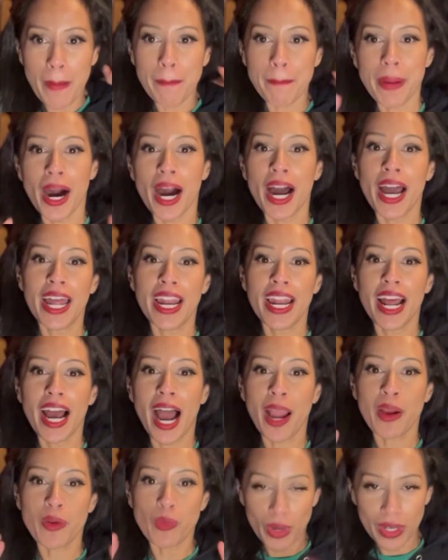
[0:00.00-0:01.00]
but
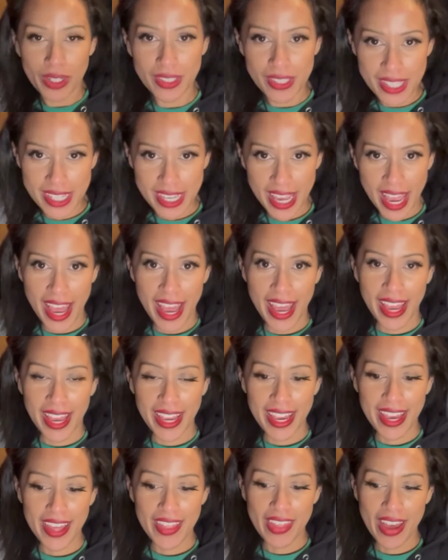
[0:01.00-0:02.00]
I will
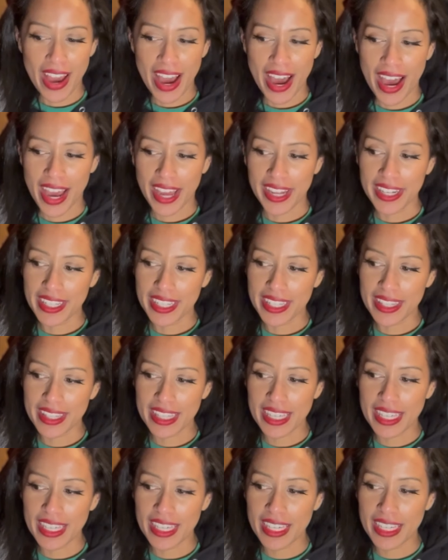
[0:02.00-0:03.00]
say that
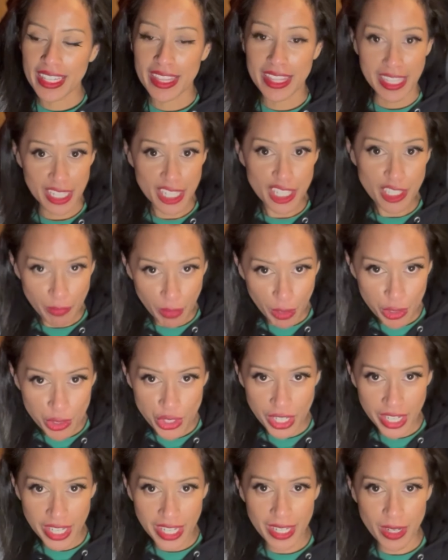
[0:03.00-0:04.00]
this
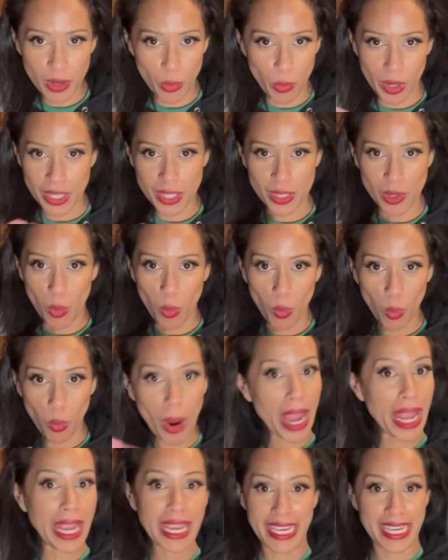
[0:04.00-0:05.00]
version was
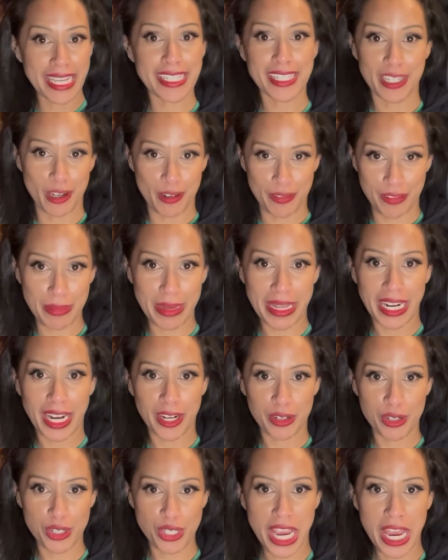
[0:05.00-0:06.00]
way easier for me to
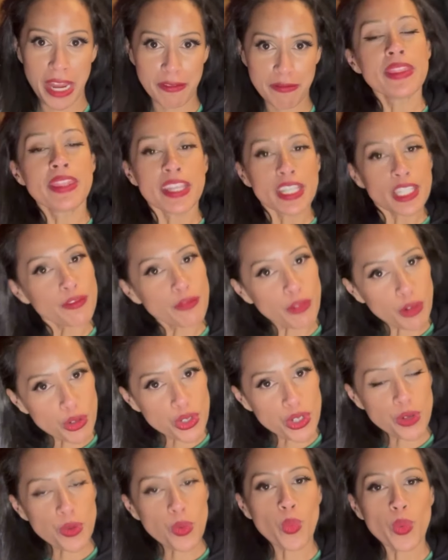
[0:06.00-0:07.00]
understand. This
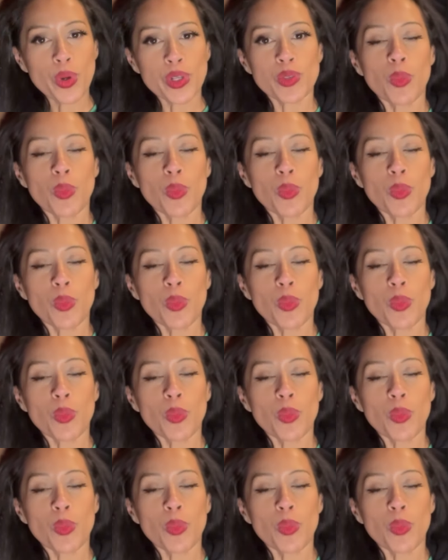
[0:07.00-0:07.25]
version was